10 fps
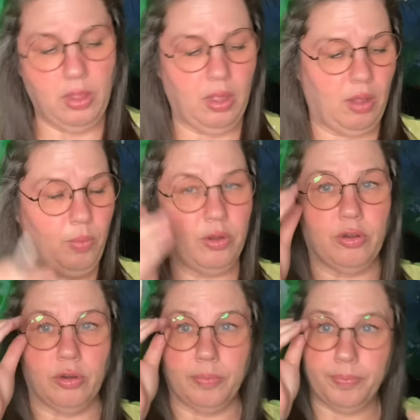I
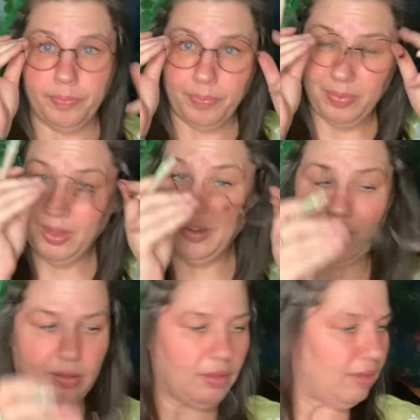wonder.
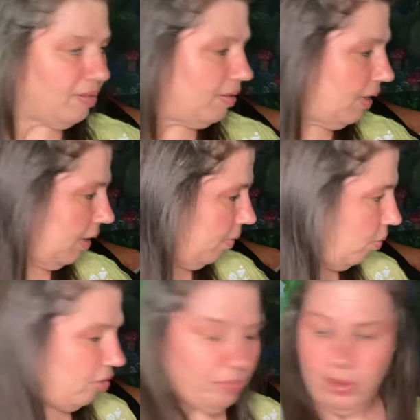Let's, let's see.
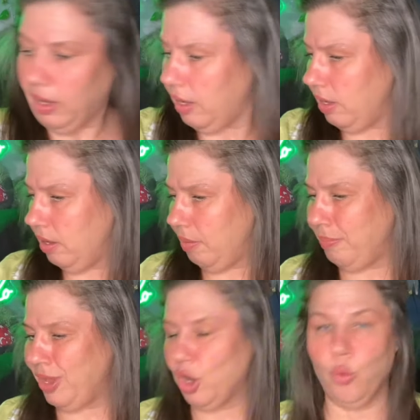Where's my
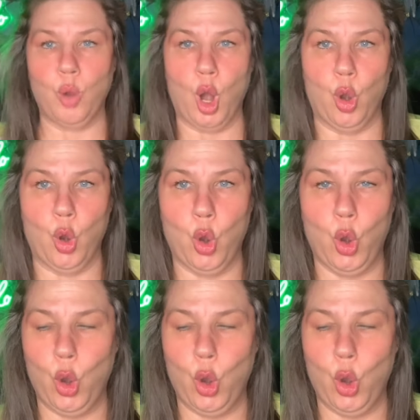mirror?